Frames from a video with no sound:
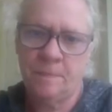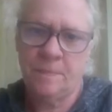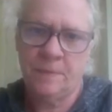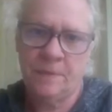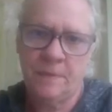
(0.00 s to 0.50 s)

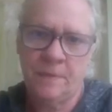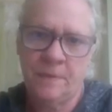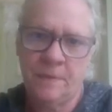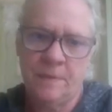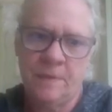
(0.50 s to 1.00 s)

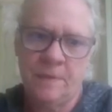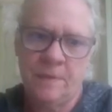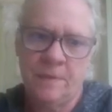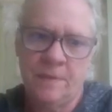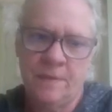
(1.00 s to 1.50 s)

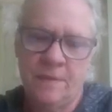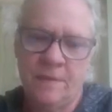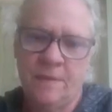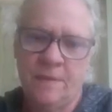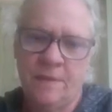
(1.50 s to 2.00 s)

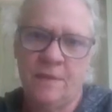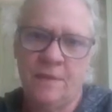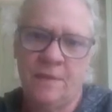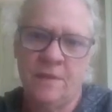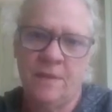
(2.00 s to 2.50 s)

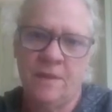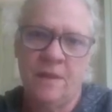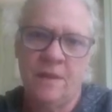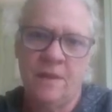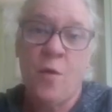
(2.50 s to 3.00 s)

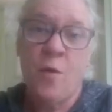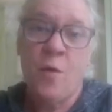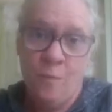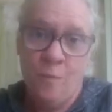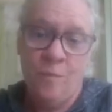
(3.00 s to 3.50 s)

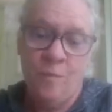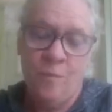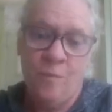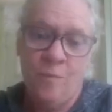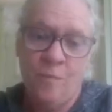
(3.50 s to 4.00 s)

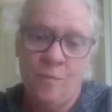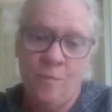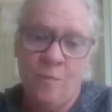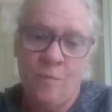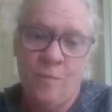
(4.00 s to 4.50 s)

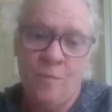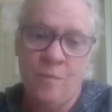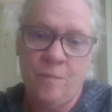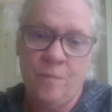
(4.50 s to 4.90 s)
No words are spoken by the person on screen.